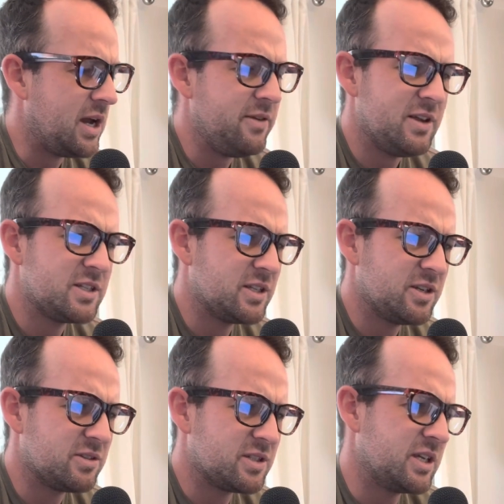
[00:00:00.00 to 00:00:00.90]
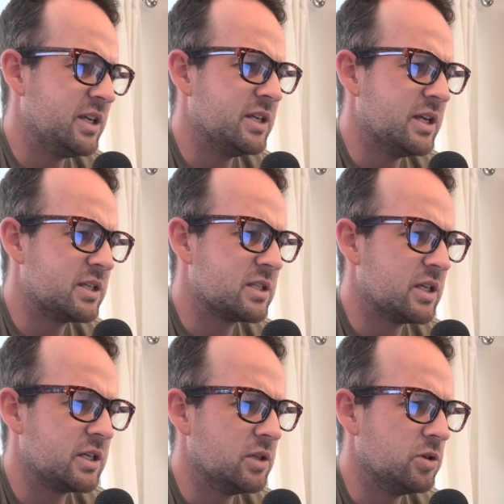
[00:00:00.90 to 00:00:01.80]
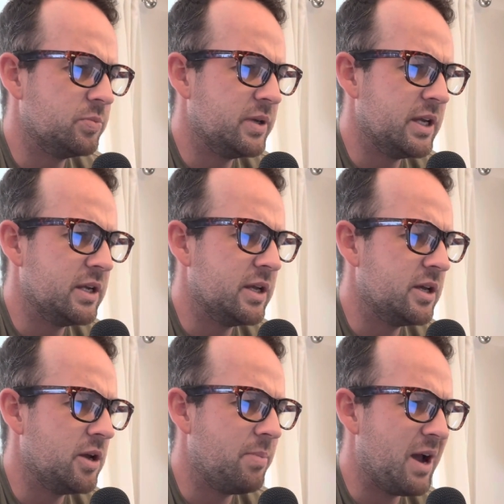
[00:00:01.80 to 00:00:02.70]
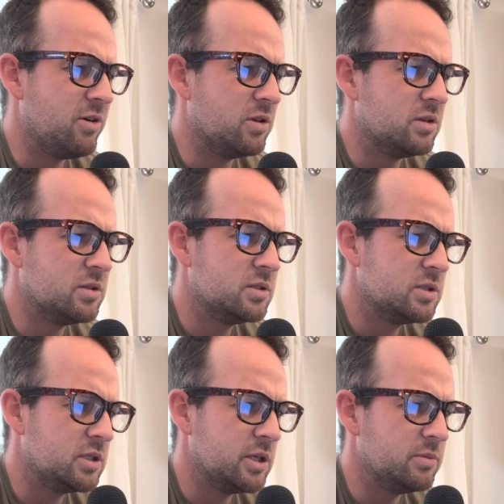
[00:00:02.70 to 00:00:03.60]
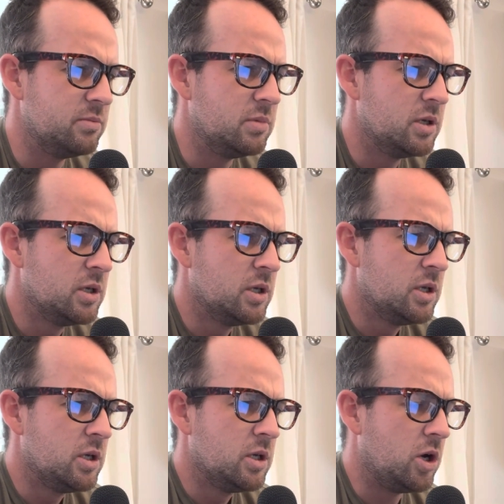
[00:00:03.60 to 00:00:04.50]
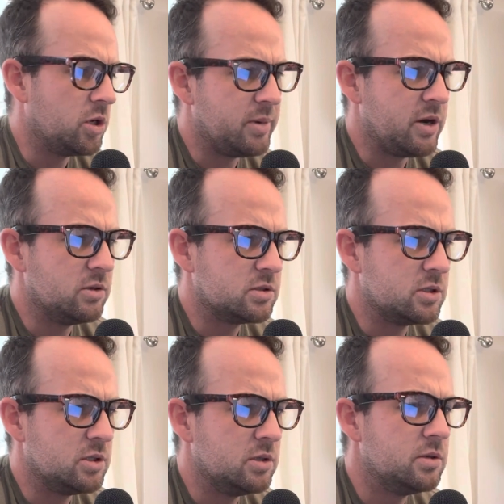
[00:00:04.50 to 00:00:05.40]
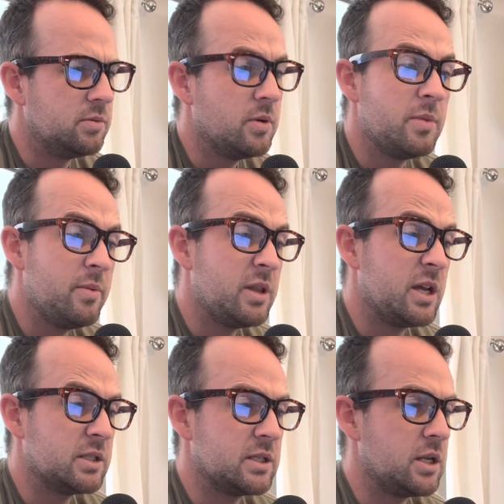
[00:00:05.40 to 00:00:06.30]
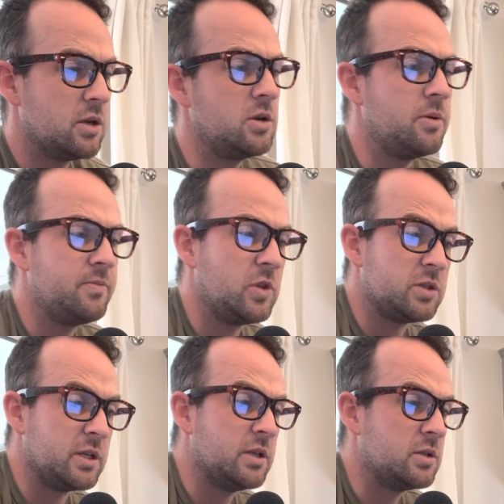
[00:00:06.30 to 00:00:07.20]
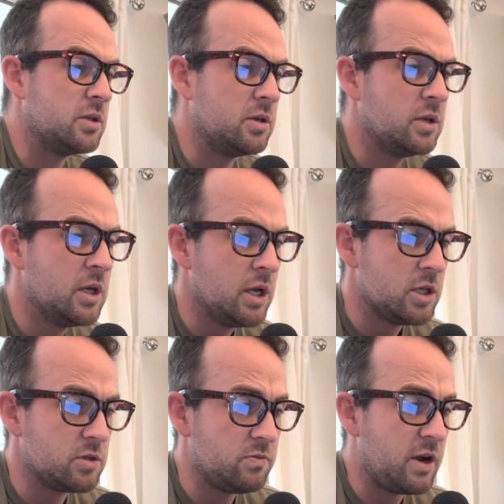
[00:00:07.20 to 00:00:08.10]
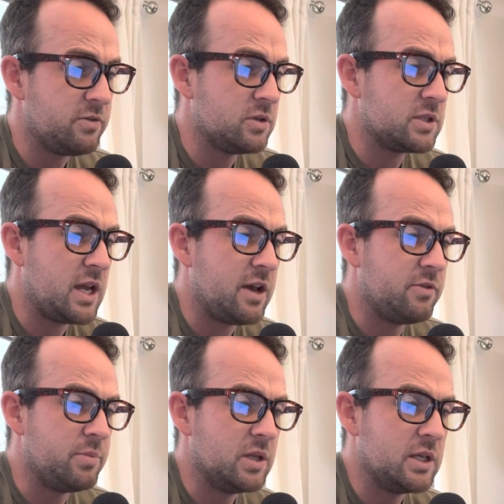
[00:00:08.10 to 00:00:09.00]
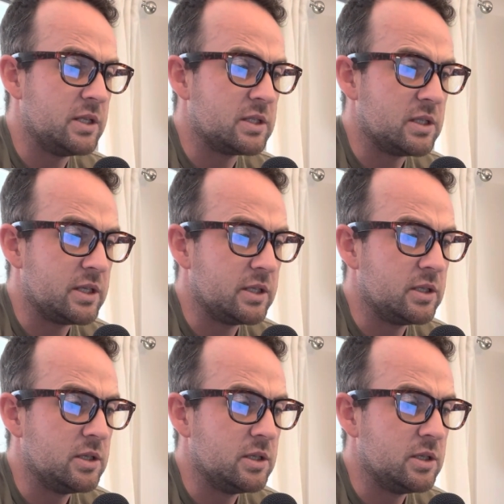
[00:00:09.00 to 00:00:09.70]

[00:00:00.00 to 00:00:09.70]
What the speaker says: actually not seen a sling loop in a barrel, on a barrel, so maybe they exist, I don't know, I've not seen it. So some rifles have a built-in sling